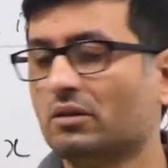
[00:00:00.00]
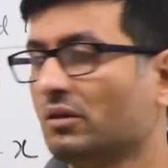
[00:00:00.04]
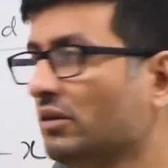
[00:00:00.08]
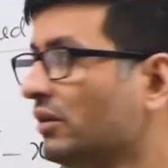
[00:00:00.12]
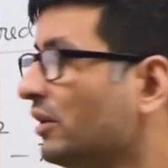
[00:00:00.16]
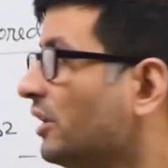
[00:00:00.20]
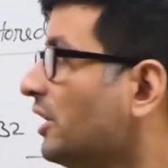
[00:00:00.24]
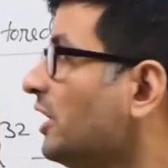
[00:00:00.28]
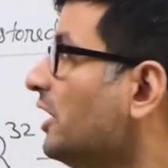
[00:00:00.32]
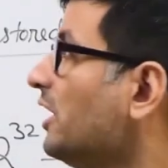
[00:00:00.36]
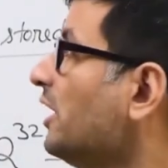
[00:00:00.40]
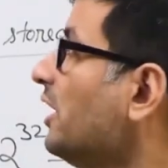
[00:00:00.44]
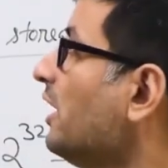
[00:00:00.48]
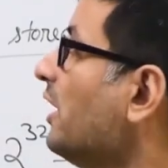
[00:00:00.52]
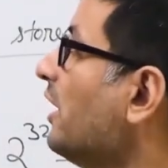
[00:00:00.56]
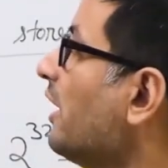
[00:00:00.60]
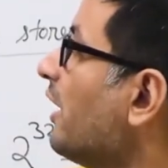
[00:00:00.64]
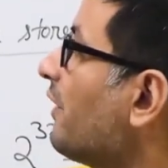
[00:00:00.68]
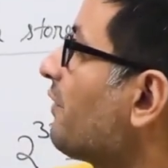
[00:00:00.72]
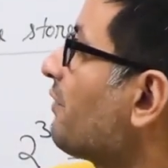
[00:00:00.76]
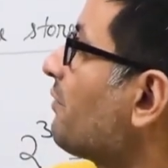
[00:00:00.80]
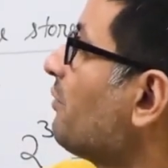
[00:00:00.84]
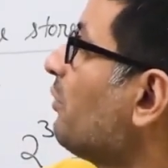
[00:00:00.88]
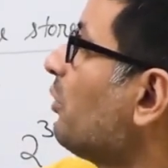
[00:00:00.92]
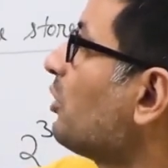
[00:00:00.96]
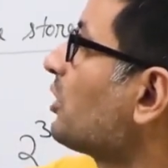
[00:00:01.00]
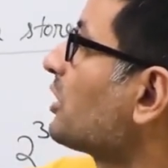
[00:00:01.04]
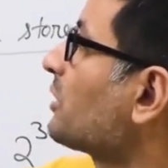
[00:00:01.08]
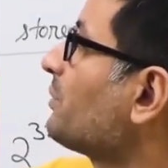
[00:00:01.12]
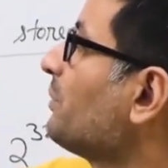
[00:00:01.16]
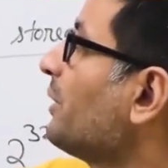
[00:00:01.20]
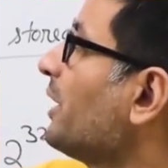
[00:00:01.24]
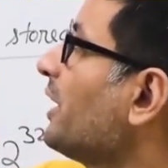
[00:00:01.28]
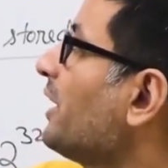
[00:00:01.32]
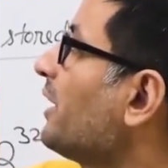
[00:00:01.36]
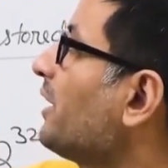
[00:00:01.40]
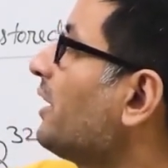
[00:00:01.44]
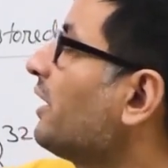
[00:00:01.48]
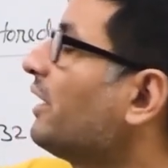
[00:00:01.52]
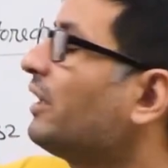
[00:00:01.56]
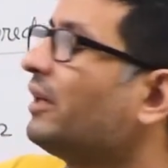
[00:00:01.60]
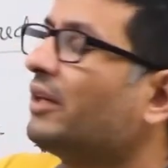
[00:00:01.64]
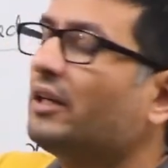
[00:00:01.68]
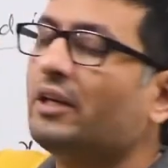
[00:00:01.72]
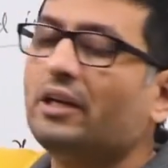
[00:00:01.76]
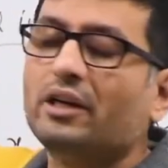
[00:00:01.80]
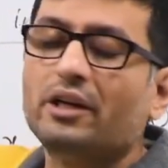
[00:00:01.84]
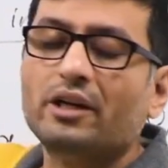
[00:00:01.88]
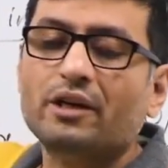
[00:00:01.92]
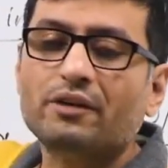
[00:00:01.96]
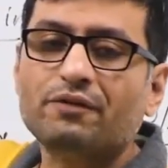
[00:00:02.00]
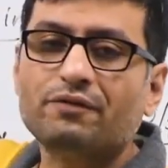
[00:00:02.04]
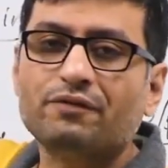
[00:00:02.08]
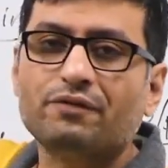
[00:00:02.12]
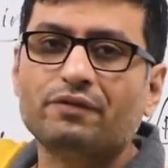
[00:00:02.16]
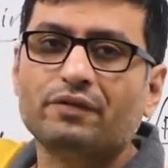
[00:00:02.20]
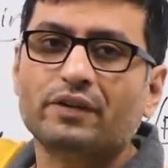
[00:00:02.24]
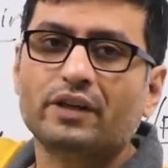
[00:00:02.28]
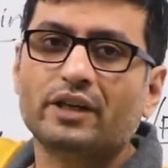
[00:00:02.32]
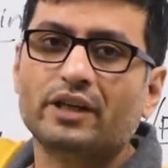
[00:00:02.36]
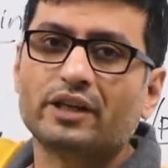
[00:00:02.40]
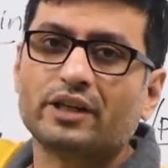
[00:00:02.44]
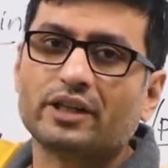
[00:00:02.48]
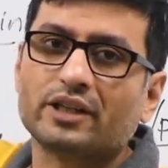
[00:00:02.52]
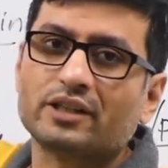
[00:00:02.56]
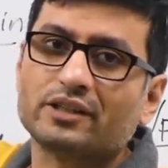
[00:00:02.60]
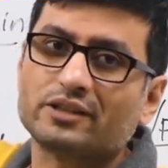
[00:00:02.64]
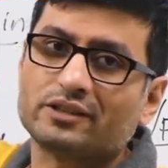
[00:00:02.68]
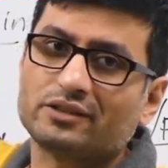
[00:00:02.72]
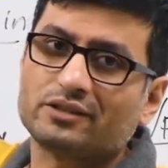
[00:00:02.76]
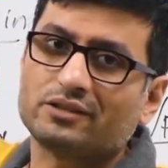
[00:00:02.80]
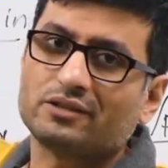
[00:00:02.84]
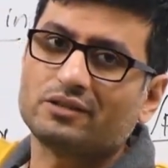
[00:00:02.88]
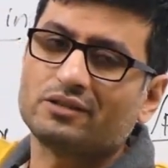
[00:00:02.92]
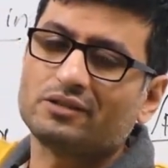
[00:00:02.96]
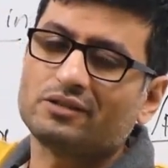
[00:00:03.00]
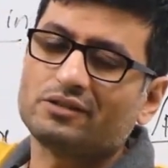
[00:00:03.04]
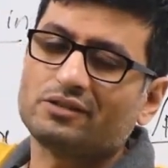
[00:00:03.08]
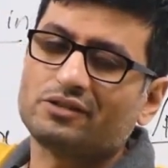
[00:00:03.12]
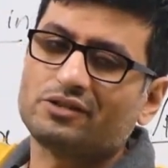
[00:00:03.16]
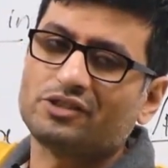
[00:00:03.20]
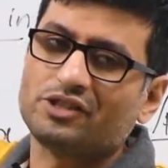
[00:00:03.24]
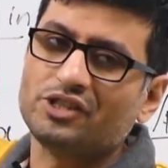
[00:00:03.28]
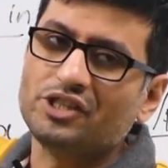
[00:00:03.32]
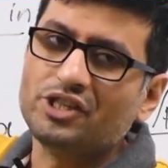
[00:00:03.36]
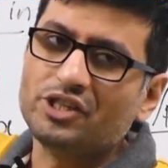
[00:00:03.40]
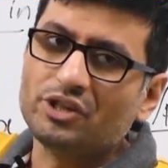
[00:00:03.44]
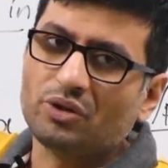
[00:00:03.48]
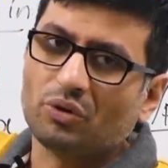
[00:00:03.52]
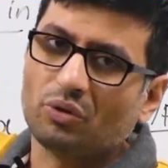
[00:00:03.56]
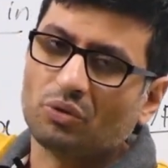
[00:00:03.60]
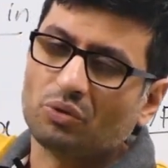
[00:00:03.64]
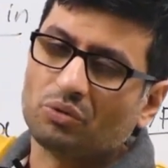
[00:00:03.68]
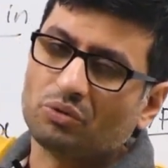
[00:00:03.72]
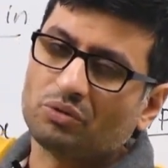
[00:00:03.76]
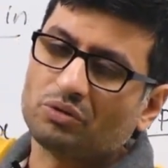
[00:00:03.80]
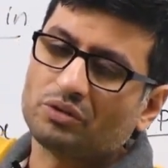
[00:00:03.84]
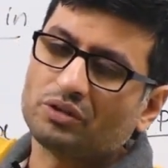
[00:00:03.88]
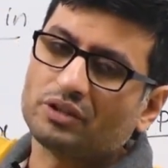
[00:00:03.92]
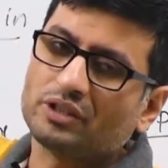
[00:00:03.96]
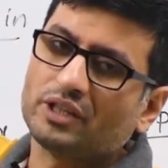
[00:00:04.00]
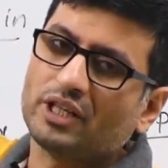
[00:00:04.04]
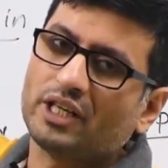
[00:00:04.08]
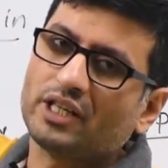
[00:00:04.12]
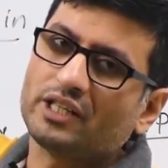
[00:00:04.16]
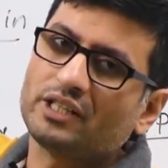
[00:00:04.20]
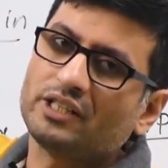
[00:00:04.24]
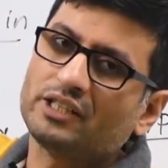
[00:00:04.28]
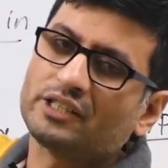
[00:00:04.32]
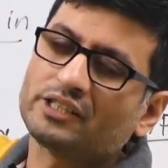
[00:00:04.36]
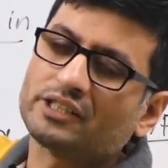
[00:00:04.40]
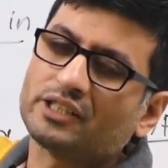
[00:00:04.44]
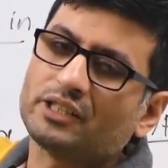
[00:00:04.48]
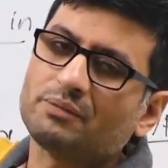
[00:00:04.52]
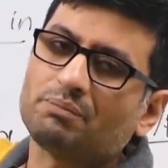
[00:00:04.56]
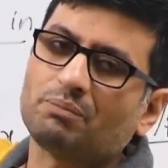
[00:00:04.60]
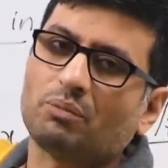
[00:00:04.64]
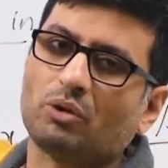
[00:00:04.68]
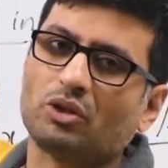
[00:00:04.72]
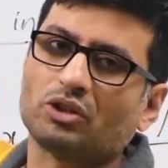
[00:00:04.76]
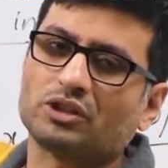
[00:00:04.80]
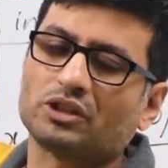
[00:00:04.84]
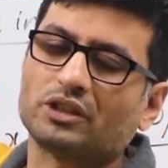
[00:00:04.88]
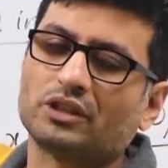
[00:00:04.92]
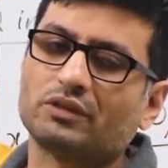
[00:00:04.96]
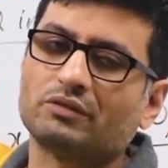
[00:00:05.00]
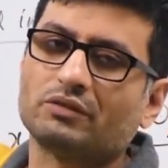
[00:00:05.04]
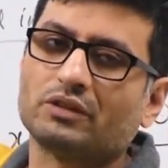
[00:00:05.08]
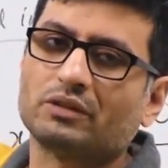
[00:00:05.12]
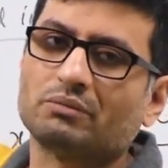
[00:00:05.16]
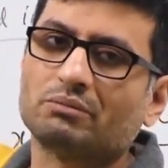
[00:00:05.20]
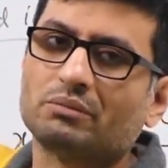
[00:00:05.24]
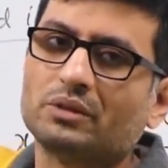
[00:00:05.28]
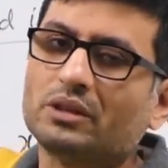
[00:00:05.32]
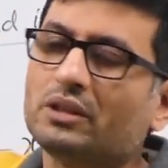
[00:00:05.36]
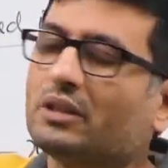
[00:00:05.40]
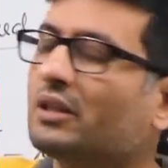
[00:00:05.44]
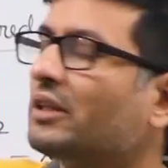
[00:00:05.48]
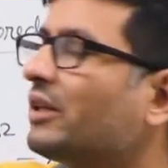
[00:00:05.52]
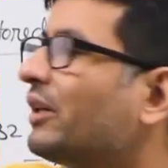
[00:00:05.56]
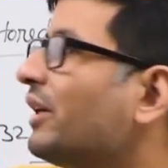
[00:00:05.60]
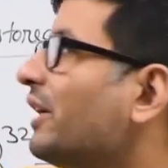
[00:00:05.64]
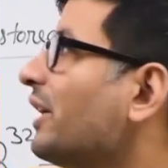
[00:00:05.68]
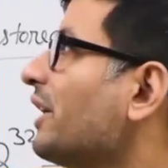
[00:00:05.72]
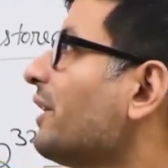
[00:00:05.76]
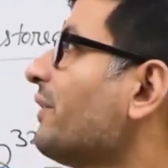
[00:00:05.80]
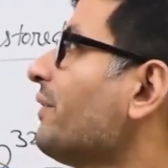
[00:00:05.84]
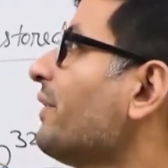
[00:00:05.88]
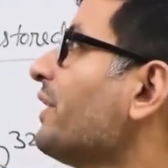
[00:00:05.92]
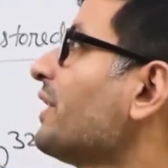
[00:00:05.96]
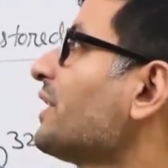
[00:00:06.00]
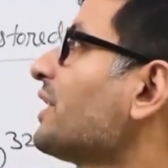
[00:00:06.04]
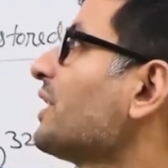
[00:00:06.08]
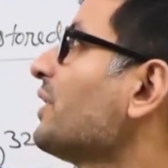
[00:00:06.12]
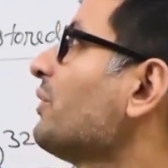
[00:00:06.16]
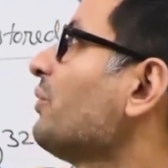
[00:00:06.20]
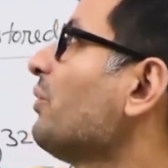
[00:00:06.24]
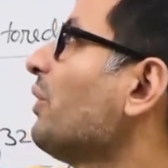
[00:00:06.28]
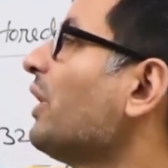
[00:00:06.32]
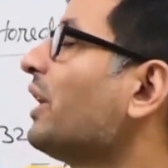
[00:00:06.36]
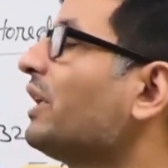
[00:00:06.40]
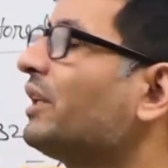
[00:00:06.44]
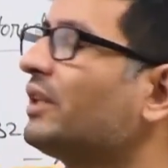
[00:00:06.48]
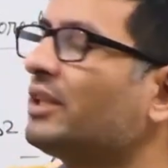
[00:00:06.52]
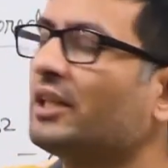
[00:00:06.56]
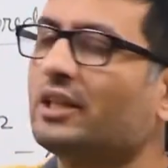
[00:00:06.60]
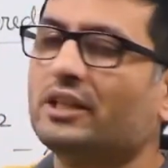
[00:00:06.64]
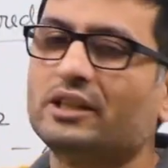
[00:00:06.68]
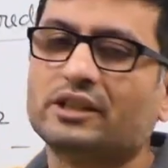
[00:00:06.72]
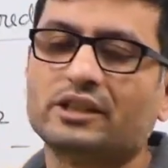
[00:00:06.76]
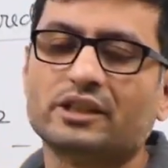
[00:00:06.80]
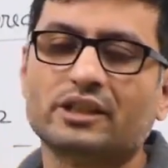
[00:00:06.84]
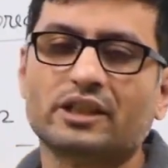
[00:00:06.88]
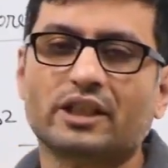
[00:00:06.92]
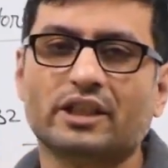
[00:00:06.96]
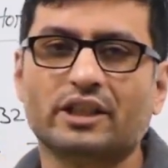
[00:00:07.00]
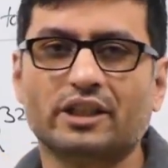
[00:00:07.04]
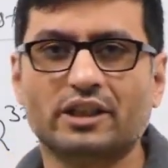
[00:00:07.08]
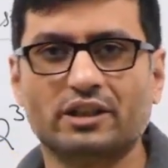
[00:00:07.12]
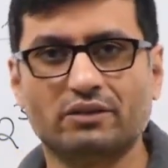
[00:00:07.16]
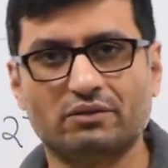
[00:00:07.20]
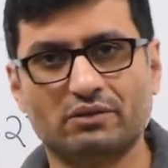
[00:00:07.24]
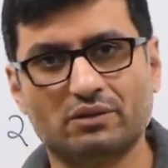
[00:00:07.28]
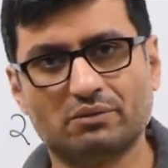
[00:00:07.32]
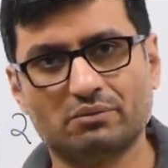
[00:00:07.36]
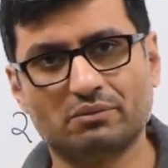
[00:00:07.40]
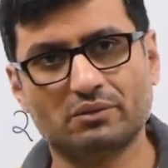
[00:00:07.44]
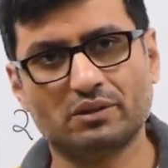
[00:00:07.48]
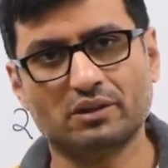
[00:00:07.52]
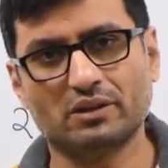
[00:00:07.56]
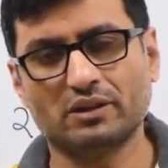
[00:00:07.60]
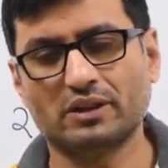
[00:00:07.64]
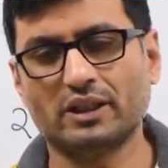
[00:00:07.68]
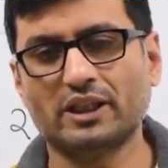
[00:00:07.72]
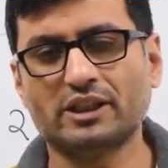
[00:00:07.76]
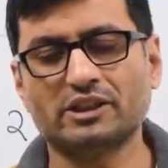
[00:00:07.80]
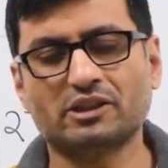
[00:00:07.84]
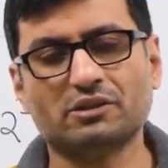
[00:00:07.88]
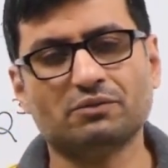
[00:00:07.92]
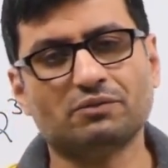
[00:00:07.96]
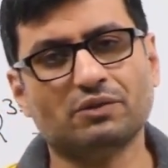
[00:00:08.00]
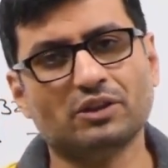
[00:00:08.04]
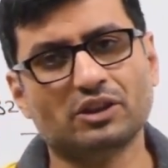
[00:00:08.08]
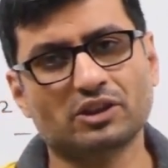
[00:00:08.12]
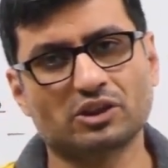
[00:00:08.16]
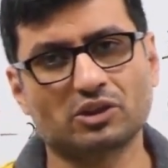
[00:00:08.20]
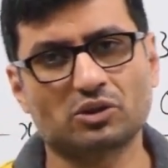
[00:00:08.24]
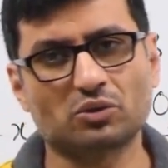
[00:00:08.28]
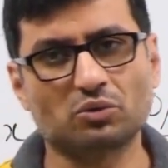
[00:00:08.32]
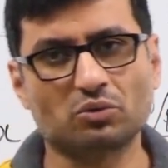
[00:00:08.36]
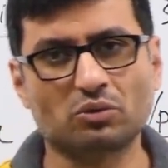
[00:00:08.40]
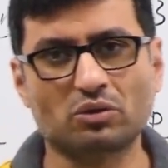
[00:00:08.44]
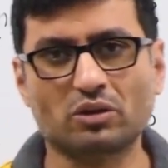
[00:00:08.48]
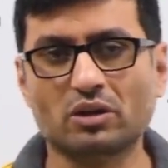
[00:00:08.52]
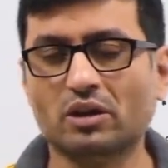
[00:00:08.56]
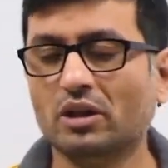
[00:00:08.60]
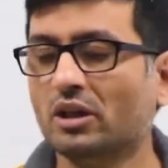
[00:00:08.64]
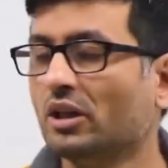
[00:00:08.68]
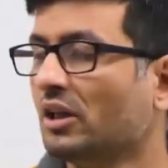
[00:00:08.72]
the leftmost bit, if it is 0, then it's a positive number, and if it's a 1, then it's a negative number. That's the first rule.